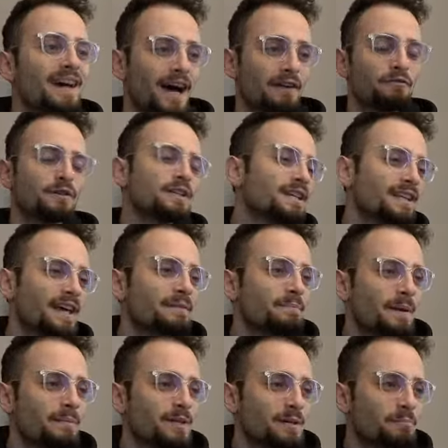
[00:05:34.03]
I really like
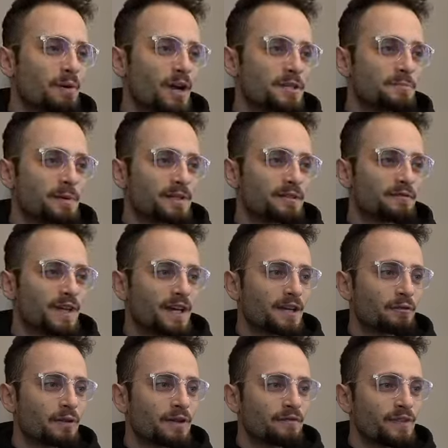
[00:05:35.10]
maybe the prospect of
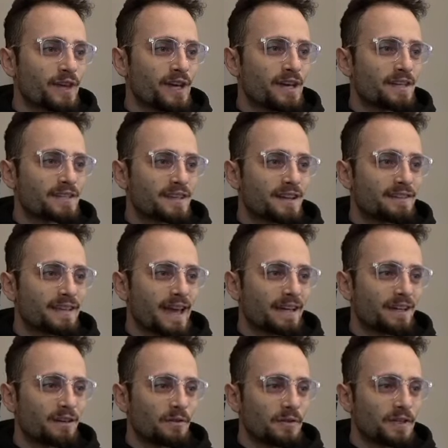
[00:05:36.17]
getting rid of this and
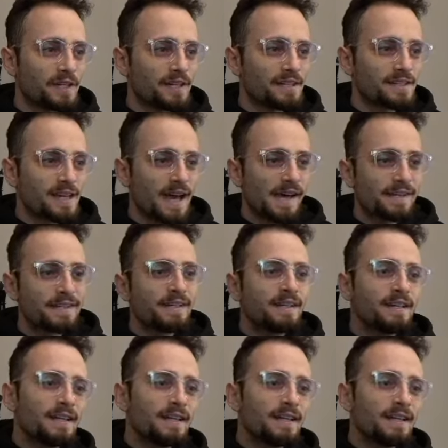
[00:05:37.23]
attacking on the king side.